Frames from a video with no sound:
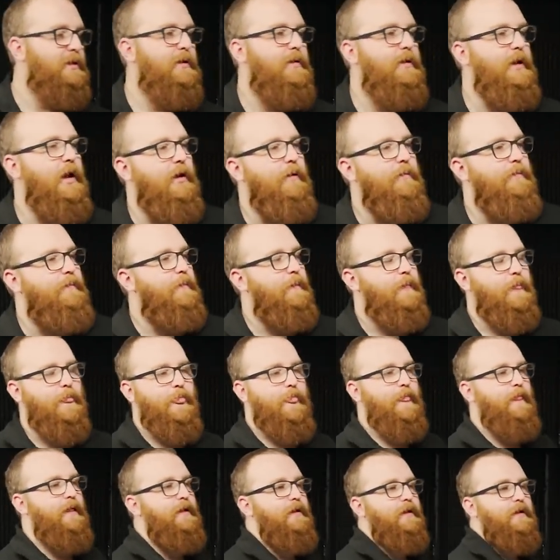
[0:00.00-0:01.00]
Because no. doing really
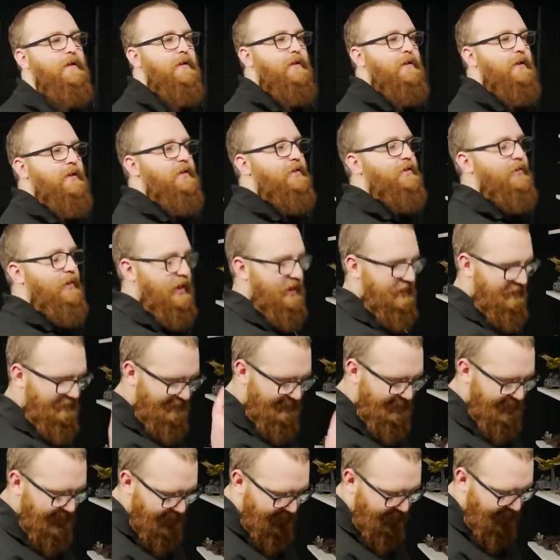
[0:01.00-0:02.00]
well here, man. That's doing fine. really
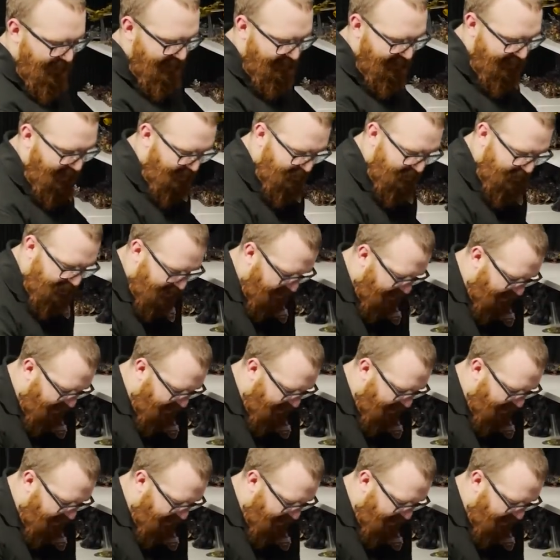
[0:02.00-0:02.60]
well here. I'm just